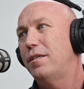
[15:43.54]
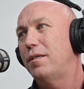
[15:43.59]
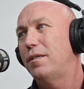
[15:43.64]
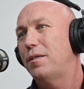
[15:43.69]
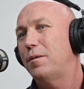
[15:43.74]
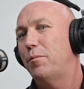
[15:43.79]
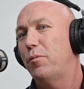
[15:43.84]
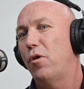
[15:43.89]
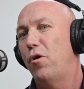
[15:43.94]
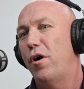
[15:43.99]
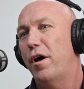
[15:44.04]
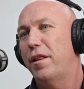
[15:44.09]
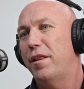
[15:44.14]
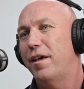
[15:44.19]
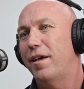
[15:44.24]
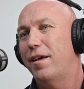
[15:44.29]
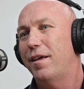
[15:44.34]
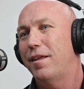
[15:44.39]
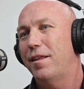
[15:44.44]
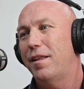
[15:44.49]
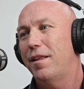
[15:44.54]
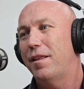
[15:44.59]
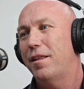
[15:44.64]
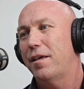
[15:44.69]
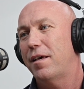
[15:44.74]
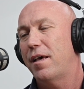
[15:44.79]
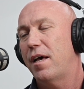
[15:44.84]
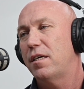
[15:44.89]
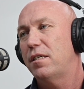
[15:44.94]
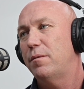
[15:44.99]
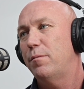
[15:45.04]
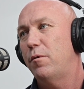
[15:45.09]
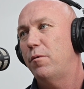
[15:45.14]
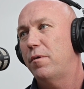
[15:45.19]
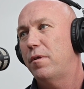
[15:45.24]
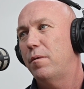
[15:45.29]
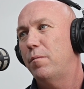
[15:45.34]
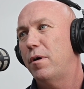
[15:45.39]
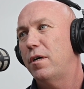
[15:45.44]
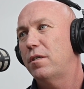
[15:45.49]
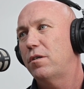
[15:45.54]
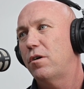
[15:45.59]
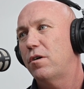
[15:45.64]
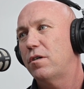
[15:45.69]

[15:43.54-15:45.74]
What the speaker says: supplying the customer with the most